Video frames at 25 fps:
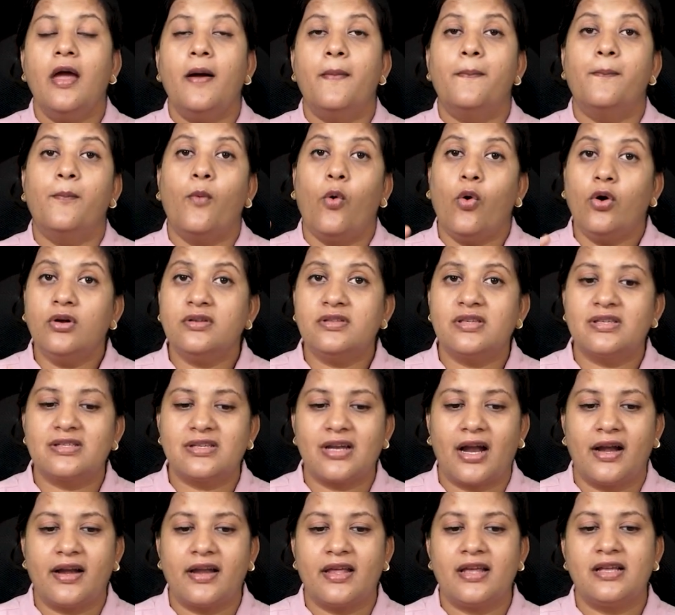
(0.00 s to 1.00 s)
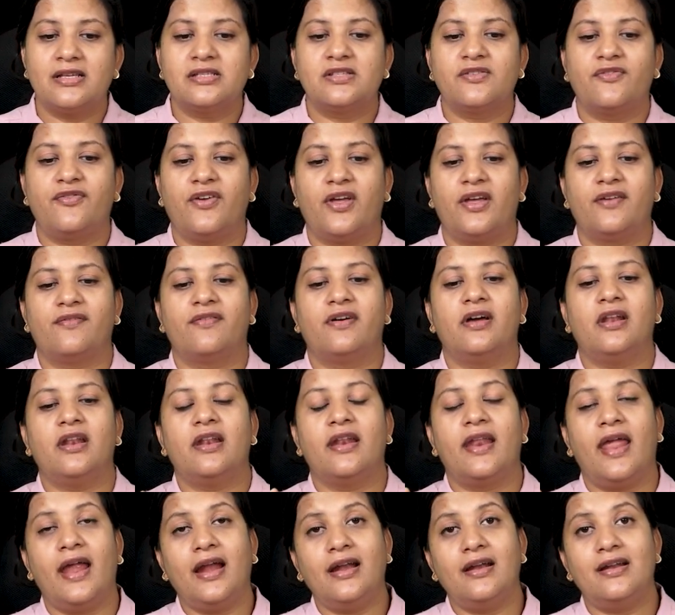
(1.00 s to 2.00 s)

Most studies favor neck